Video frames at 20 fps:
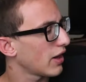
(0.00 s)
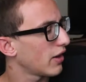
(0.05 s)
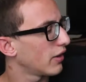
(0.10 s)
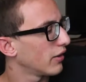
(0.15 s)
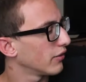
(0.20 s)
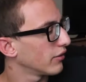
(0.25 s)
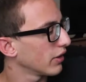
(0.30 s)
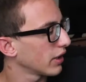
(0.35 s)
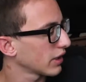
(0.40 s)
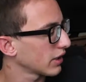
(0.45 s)
out
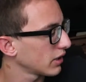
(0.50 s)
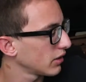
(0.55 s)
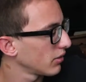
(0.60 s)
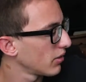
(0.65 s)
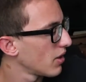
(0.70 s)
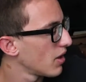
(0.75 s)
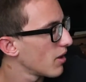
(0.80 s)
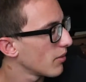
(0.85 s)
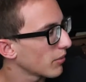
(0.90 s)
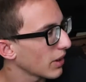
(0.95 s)
of like
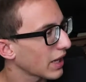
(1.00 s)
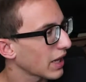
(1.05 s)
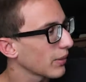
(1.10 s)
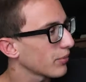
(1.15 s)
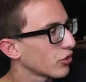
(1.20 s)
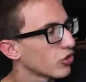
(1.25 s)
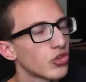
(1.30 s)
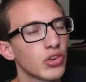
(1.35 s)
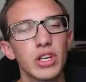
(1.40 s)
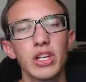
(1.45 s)
Black
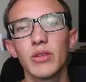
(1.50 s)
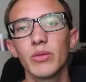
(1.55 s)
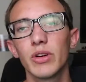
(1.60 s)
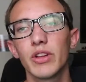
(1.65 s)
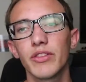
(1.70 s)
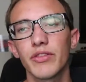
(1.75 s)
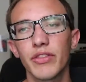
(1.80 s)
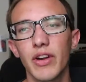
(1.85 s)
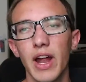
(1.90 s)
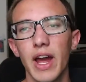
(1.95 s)
Ops 3
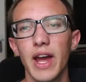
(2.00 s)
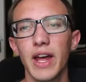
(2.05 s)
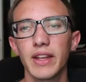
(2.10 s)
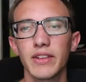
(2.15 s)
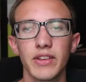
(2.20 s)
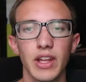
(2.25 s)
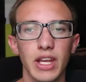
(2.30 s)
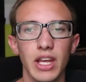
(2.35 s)
with friends,